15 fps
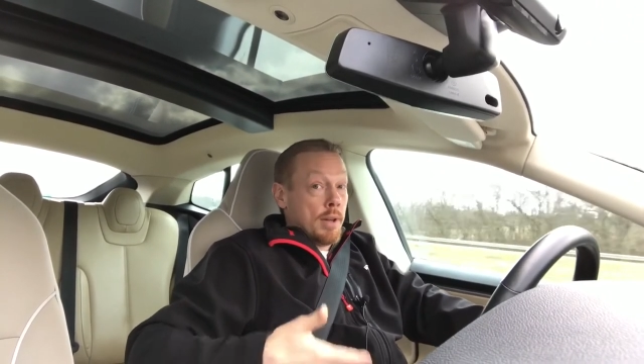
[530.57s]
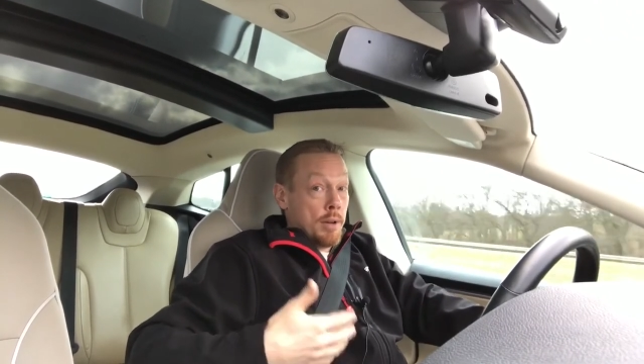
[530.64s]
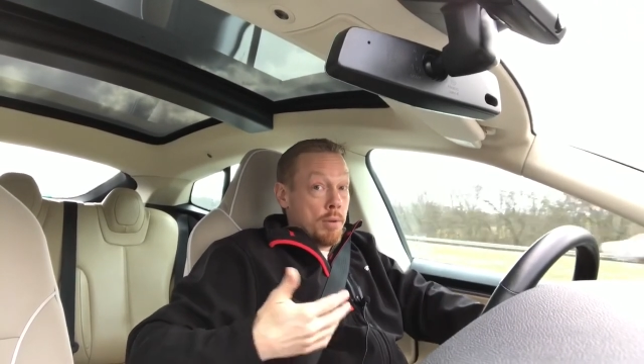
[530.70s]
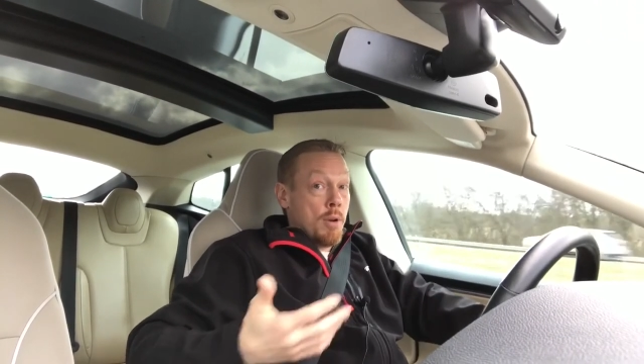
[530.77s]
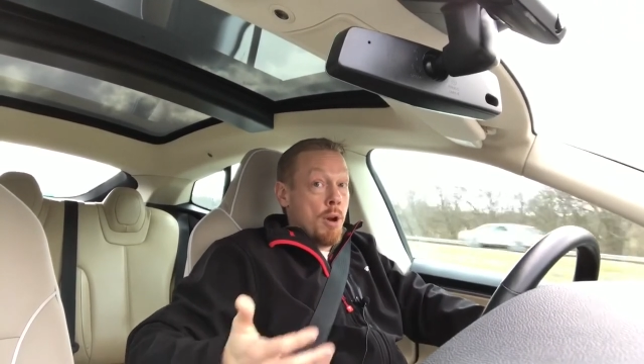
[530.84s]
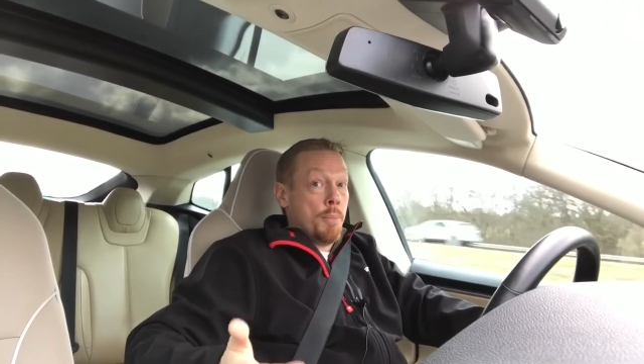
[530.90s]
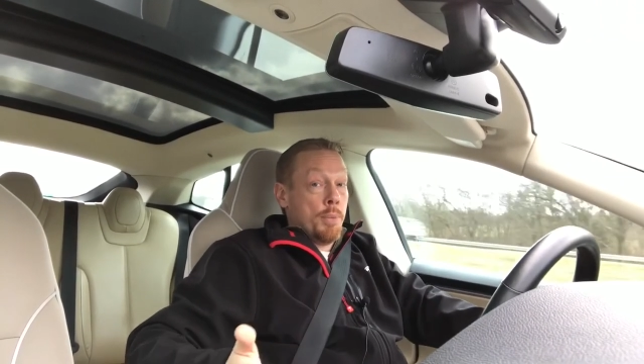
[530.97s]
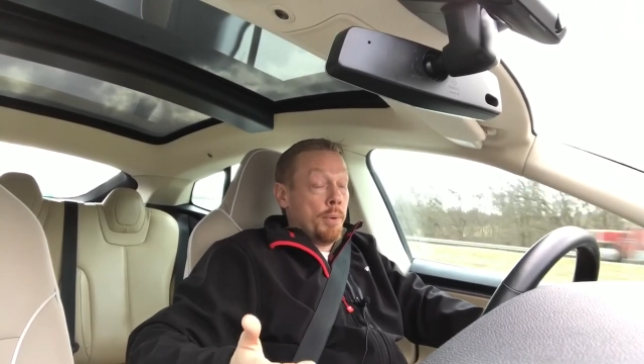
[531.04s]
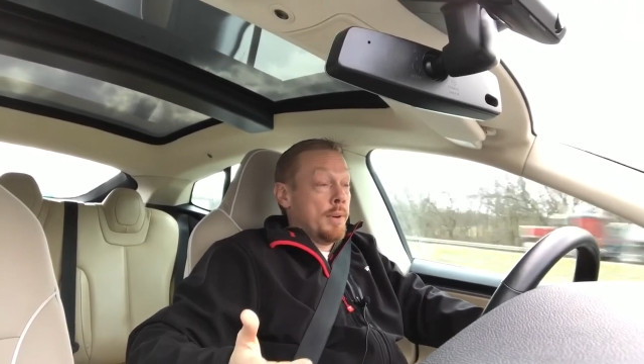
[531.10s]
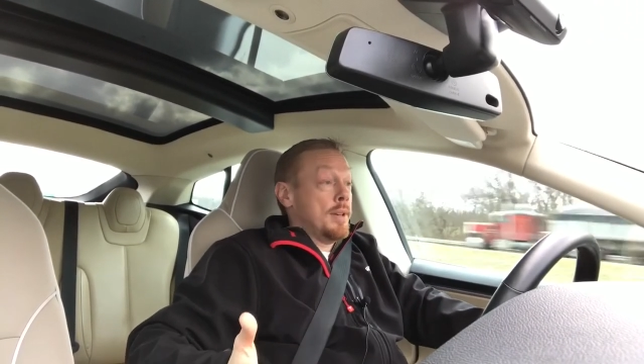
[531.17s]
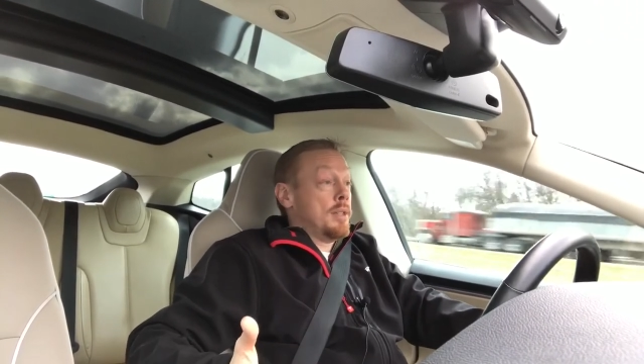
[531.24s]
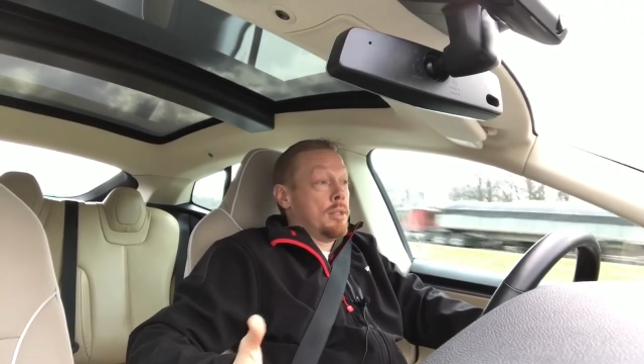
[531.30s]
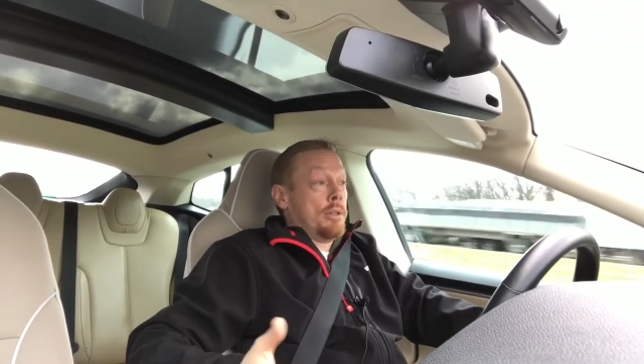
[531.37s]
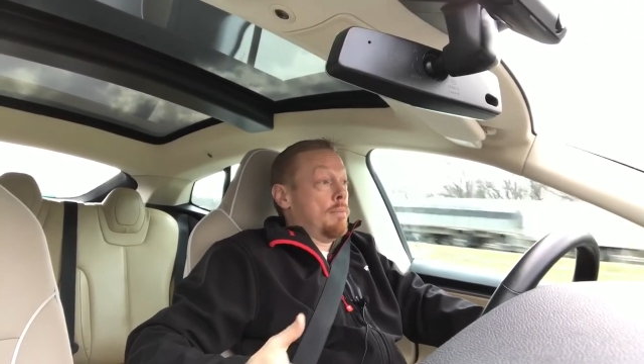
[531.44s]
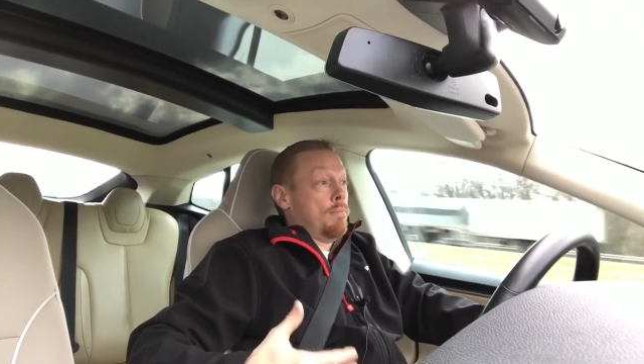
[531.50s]
I do hope there
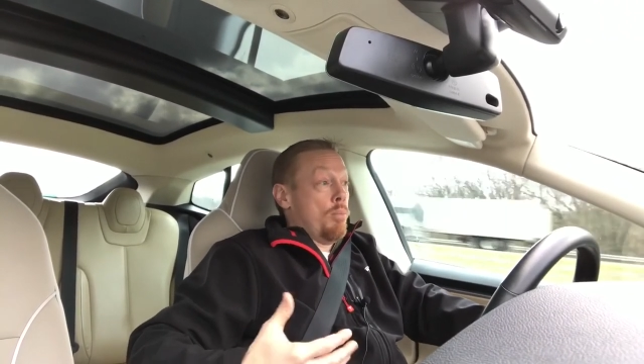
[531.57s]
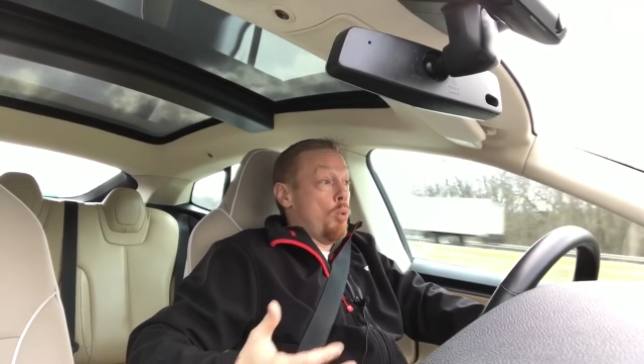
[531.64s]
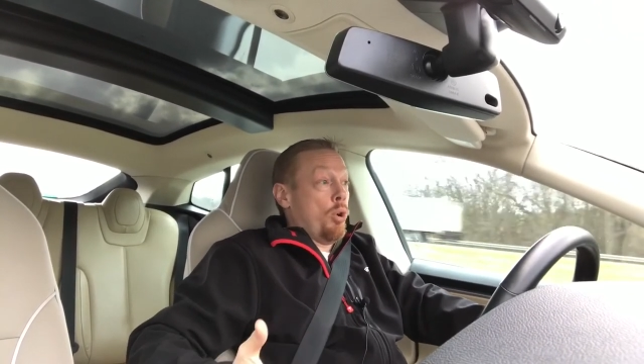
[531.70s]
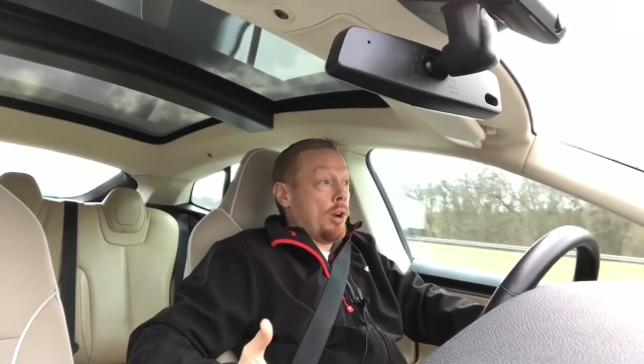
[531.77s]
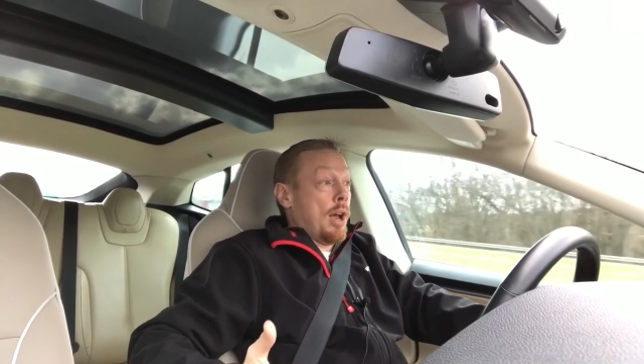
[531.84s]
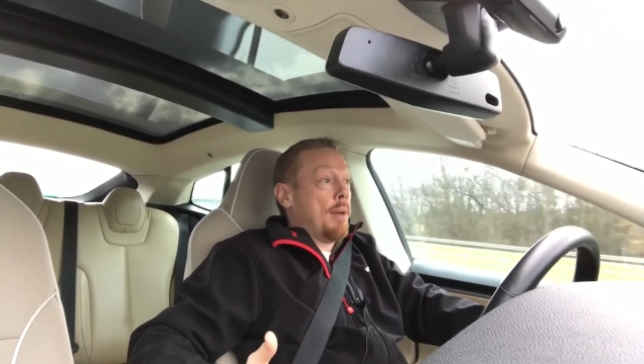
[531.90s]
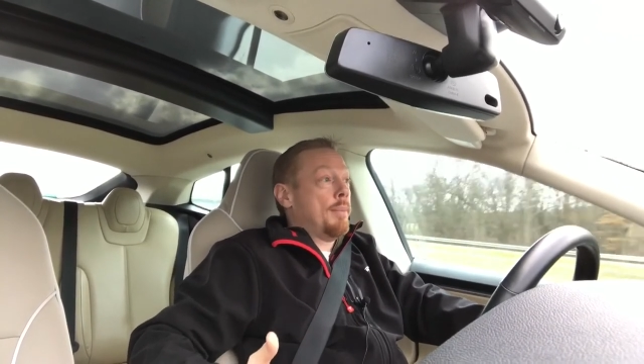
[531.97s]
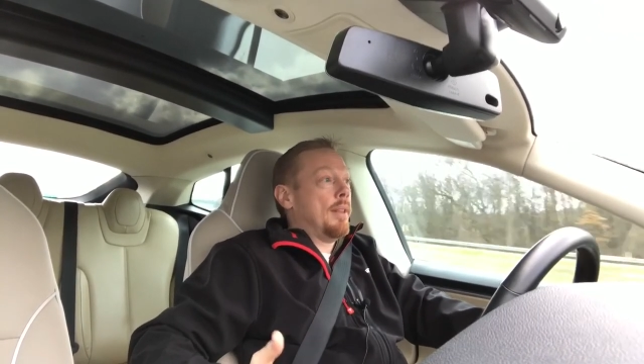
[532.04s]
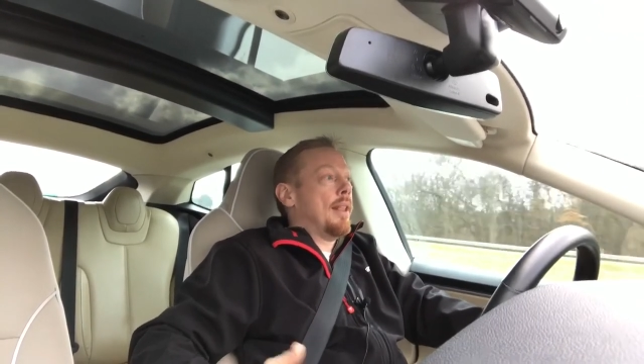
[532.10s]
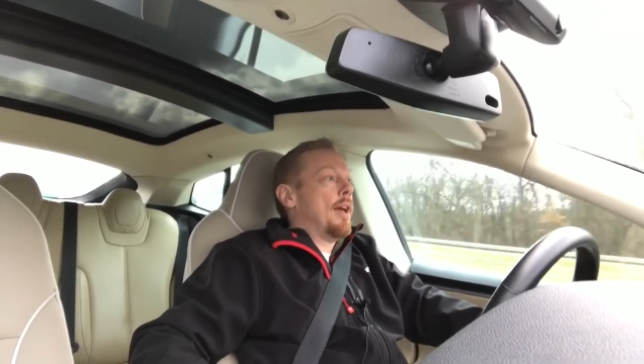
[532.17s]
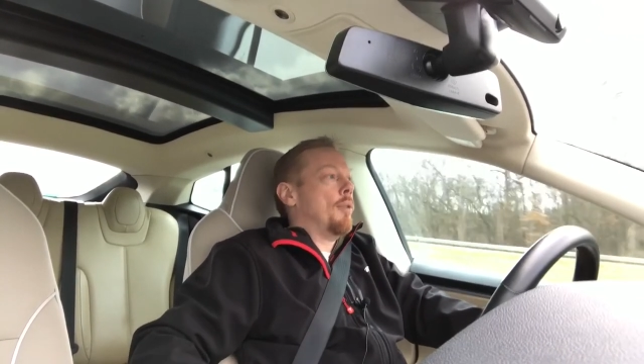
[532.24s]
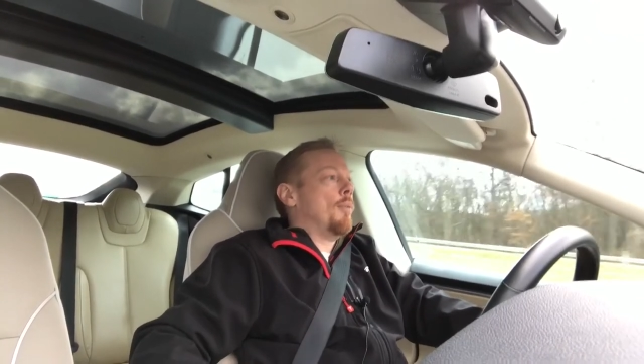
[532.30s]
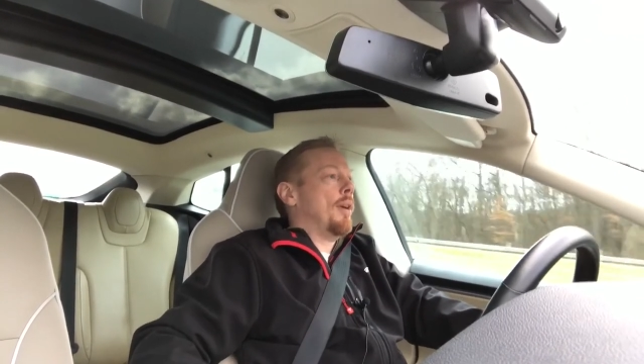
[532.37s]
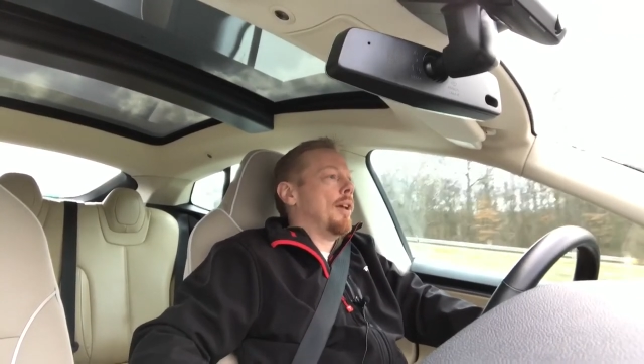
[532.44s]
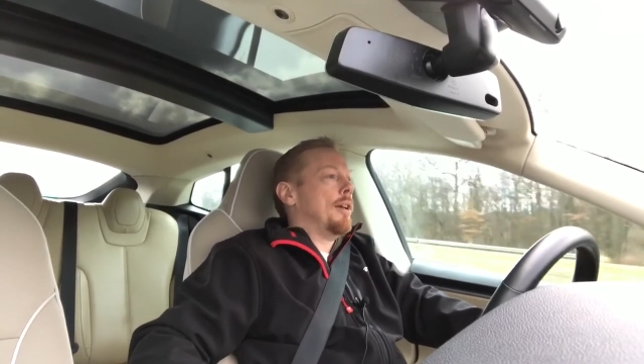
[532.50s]
is more coming
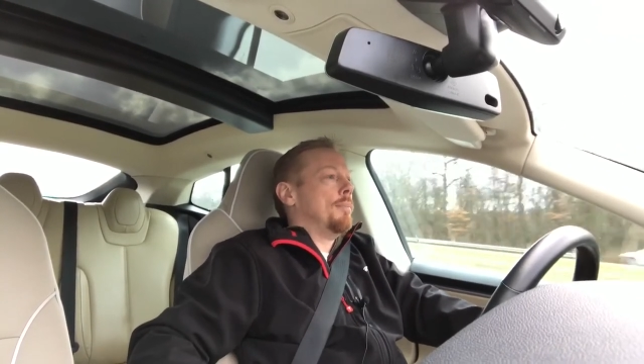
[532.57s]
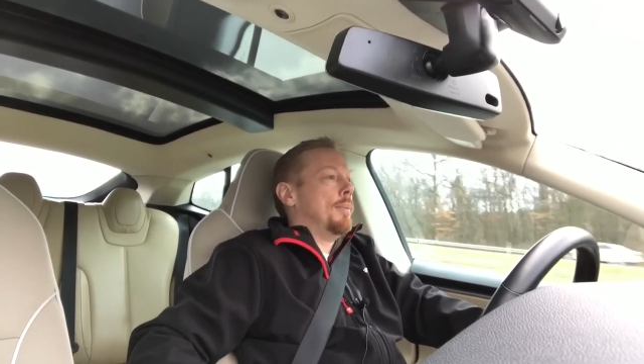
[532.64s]
that way.